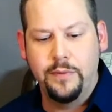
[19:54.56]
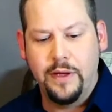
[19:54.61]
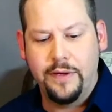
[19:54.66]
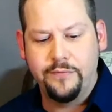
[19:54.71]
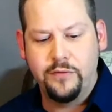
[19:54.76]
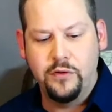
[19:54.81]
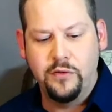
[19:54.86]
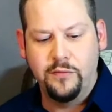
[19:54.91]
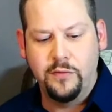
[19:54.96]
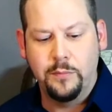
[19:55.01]

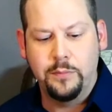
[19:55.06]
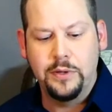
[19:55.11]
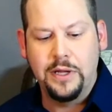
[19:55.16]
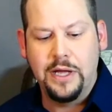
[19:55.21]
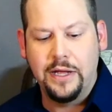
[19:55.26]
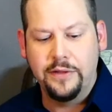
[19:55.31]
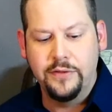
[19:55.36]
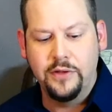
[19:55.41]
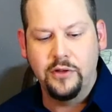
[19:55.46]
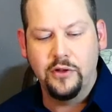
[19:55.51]
you've
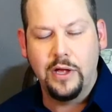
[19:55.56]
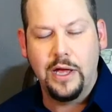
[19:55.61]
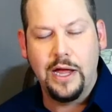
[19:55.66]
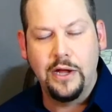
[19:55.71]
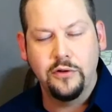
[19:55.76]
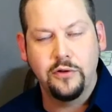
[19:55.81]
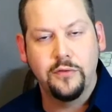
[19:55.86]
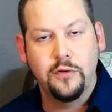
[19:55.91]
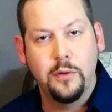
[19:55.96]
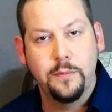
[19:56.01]
applied the
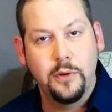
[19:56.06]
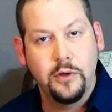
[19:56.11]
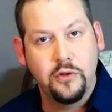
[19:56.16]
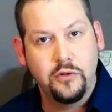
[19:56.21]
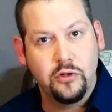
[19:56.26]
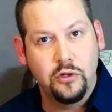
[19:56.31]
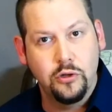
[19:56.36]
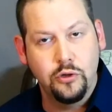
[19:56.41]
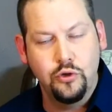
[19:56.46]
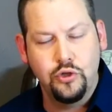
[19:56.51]
hydrophobic
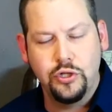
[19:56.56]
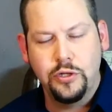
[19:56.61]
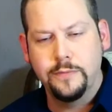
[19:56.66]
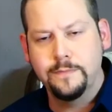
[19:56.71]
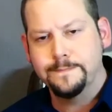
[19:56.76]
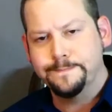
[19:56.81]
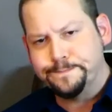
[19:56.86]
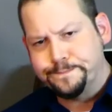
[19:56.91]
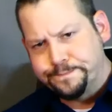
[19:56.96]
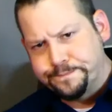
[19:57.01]
solution,
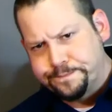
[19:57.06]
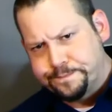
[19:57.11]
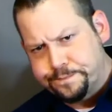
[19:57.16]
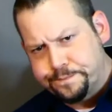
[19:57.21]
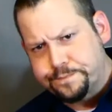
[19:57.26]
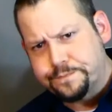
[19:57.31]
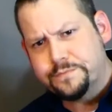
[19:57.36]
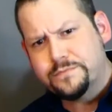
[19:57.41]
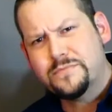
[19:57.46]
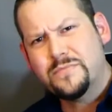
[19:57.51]

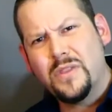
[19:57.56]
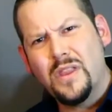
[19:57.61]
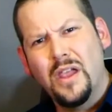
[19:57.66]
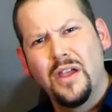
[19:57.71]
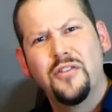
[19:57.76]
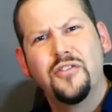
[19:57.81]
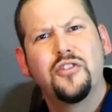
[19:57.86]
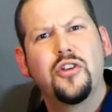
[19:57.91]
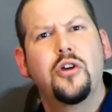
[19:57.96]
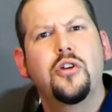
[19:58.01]

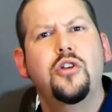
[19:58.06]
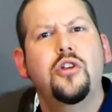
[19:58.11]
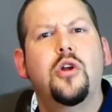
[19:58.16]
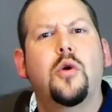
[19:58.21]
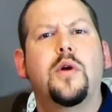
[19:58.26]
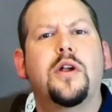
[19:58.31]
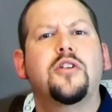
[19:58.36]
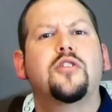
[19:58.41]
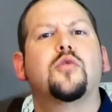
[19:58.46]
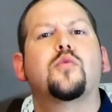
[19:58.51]
and so you don't
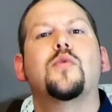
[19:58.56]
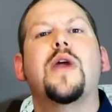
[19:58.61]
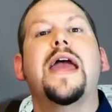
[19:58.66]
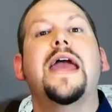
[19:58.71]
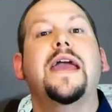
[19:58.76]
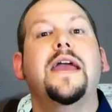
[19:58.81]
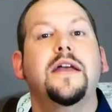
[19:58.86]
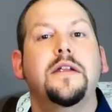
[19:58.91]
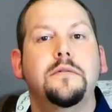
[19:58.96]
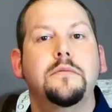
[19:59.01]
want it to
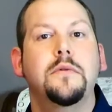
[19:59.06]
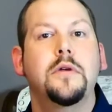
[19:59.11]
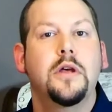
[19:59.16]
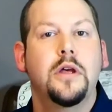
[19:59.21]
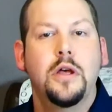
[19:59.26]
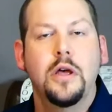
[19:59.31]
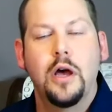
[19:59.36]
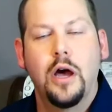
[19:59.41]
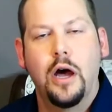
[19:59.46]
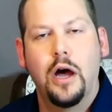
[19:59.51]
rain
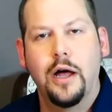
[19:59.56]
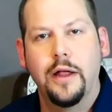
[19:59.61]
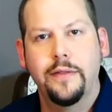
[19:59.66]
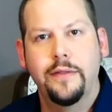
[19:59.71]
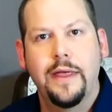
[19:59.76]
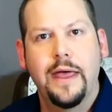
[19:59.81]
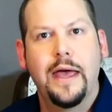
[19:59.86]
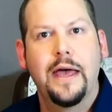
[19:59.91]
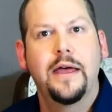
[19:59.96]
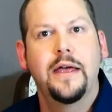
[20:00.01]
on
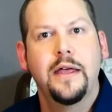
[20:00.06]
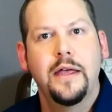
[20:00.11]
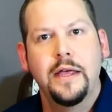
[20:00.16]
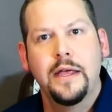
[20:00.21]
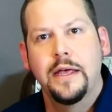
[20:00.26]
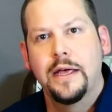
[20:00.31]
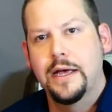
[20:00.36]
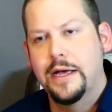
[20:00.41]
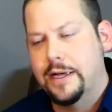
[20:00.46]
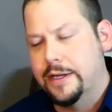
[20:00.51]
that.
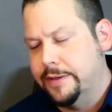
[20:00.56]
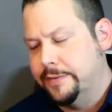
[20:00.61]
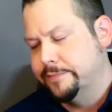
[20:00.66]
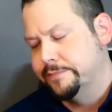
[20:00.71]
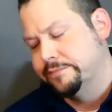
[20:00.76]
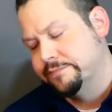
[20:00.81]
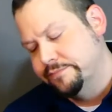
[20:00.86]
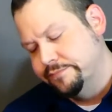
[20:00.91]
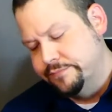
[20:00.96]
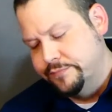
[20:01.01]

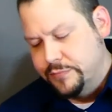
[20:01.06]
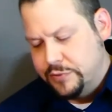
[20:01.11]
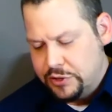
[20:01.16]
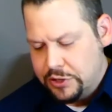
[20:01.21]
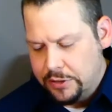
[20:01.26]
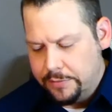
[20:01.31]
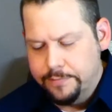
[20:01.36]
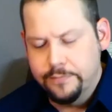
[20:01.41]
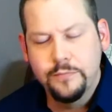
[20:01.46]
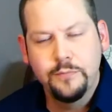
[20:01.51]

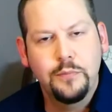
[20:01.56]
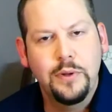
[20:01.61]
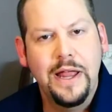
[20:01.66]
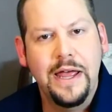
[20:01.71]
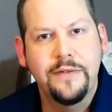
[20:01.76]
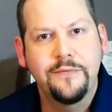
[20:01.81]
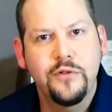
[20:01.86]
So plan for